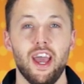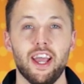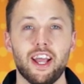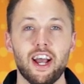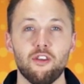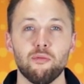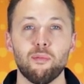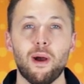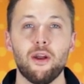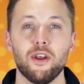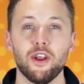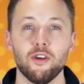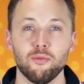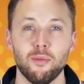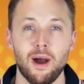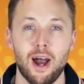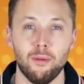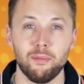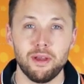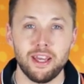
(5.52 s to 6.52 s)
Hey guys, Byron here
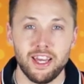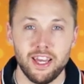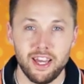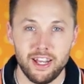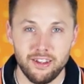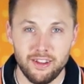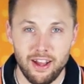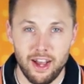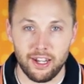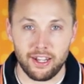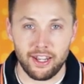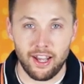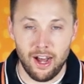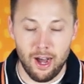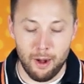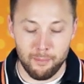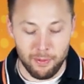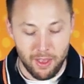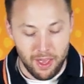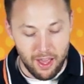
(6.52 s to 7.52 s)
from
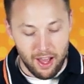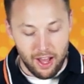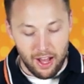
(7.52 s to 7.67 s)
HobbyKing.com.